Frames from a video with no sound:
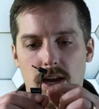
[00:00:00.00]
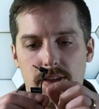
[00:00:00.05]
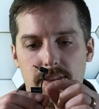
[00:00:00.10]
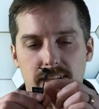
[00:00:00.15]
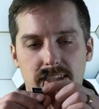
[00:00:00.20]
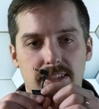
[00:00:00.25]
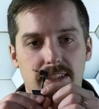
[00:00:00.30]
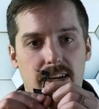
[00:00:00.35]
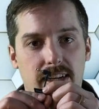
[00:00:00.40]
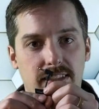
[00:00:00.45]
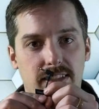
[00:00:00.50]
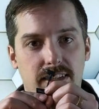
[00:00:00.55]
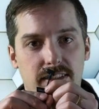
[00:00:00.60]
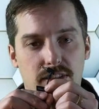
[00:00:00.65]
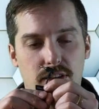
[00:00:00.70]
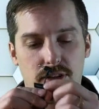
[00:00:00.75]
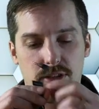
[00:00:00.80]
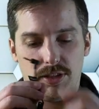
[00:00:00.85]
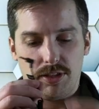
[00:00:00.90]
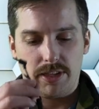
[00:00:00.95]
This side says
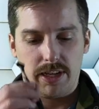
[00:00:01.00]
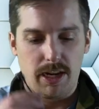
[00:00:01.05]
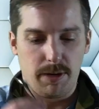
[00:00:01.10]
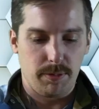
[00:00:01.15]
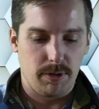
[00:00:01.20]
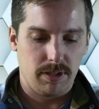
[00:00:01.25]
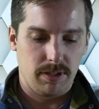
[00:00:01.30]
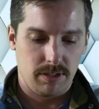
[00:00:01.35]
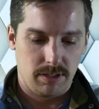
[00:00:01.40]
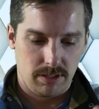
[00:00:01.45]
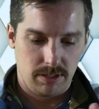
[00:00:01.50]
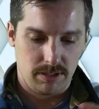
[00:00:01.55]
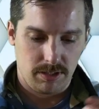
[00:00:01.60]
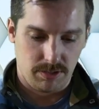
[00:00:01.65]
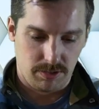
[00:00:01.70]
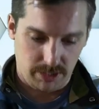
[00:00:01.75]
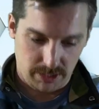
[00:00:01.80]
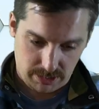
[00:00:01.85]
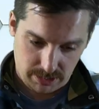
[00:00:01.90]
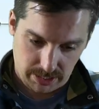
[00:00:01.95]
go to your camera,
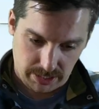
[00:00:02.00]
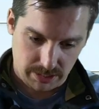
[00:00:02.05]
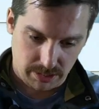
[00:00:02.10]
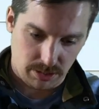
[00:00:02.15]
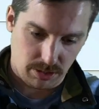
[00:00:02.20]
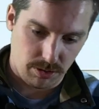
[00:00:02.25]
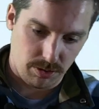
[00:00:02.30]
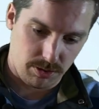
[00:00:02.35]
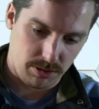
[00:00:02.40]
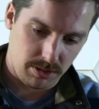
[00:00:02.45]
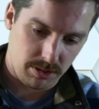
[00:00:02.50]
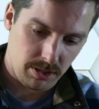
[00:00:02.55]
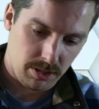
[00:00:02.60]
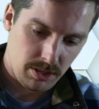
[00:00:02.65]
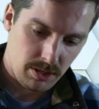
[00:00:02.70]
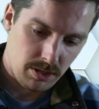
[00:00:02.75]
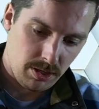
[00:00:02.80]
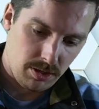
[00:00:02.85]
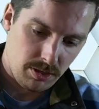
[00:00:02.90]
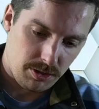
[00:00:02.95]
so this side goes
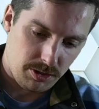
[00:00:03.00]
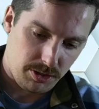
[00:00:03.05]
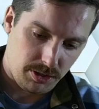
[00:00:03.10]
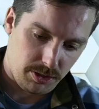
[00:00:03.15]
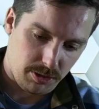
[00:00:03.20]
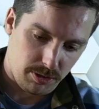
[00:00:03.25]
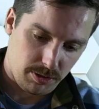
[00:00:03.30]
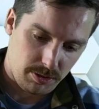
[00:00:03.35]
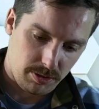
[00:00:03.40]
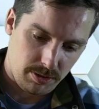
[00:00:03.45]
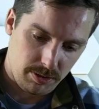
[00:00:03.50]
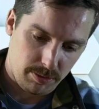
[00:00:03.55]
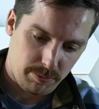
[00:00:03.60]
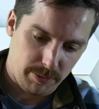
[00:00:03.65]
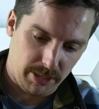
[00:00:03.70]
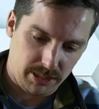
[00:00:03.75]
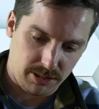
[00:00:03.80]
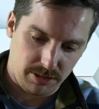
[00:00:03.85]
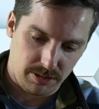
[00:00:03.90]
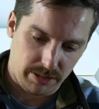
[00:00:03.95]
to your
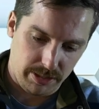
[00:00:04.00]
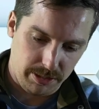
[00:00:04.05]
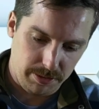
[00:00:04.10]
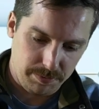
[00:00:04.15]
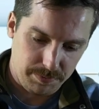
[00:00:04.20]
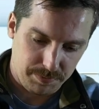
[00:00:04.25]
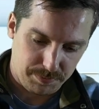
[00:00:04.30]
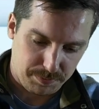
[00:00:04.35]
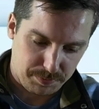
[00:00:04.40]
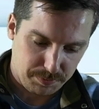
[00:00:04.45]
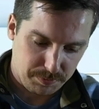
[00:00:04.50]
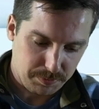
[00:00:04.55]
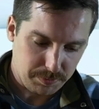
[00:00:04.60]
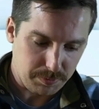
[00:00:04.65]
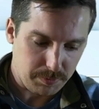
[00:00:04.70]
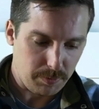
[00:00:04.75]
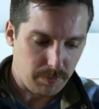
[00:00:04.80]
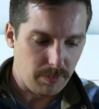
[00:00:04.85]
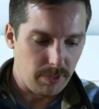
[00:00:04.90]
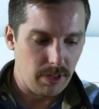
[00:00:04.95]
mixer here.
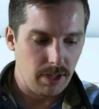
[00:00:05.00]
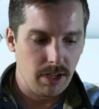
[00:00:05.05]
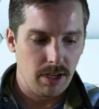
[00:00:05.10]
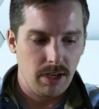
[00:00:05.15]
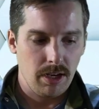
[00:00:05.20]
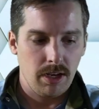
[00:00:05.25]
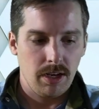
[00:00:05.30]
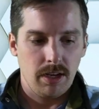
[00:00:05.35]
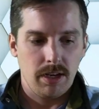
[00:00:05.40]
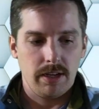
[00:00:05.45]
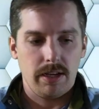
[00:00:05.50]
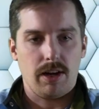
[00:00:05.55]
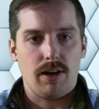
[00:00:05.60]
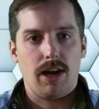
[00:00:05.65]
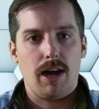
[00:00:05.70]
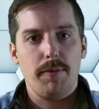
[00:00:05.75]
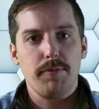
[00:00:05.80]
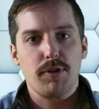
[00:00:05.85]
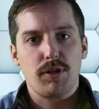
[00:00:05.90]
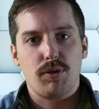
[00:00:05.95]
Now
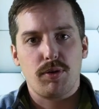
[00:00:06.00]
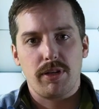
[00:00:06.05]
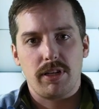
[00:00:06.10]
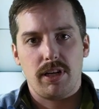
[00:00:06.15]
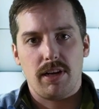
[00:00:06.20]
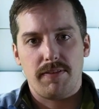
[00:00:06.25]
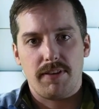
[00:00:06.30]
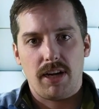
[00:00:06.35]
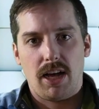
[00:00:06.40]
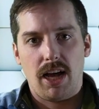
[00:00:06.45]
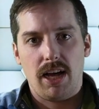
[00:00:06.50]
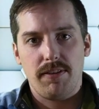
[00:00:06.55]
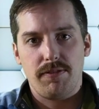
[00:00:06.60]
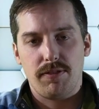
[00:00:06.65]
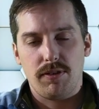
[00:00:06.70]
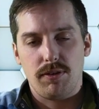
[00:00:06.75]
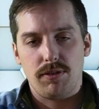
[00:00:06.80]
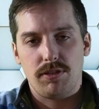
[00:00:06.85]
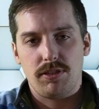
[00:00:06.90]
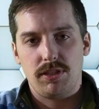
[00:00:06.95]
I'm recording off an
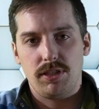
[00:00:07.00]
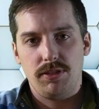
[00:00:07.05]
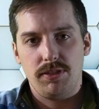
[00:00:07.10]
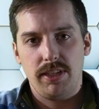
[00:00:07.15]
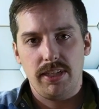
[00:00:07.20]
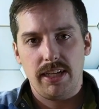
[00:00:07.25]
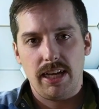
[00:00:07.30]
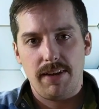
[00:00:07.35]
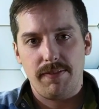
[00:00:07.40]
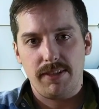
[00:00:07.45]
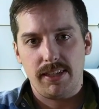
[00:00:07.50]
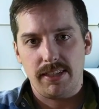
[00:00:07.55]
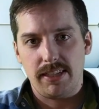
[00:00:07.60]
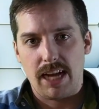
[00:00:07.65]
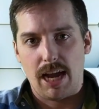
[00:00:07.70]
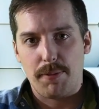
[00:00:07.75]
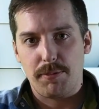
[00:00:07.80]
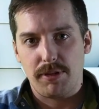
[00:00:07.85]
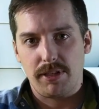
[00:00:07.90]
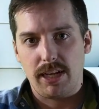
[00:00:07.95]
iPhone, so you need to have an
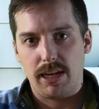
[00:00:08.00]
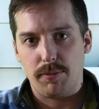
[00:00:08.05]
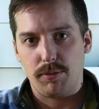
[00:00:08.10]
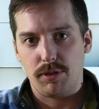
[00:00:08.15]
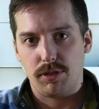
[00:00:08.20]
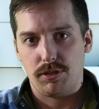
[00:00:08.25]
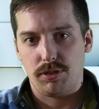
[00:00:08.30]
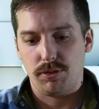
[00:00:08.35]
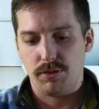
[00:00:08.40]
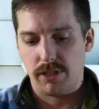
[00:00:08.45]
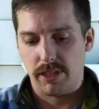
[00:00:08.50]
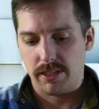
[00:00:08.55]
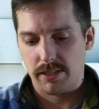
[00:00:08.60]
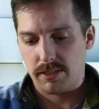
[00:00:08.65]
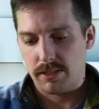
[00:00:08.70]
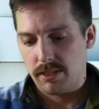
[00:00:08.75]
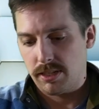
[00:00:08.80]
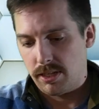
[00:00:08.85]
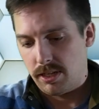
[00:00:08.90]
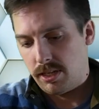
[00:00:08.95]
adapter cable to do this.